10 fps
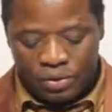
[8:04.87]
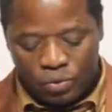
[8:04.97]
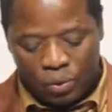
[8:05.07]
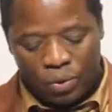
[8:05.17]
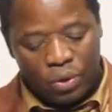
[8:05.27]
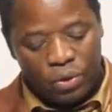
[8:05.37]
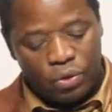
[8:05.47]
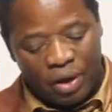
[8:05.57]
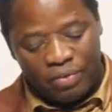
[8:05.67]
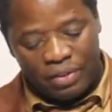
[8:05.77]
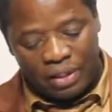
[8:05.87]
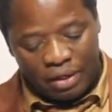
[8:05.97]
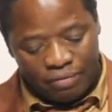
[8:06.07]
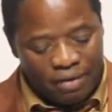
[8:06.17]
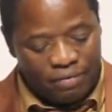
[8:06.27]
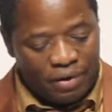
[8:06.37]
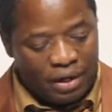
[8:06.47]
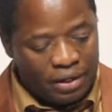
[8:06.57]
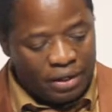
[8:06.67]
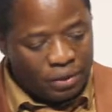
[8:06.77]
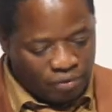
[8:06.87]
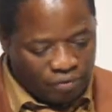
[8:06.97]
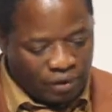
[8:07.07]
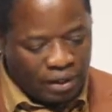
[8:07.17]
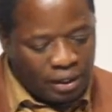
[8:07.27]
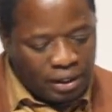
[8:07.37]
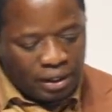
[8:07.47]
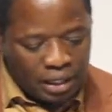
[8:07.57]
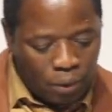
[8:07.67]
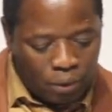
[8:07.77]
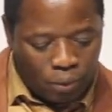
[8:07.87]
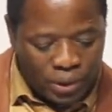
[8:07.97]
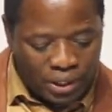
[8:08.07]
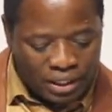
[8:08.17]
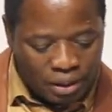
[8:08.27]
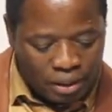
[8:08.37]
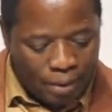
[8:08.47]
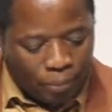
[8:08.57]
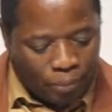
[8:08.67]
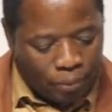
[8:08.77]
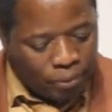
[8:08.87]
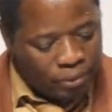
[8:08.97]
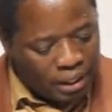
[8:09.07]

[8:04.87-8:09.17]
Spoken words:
So we're going to be having the revival in Luveve. Now, when we read the Bible,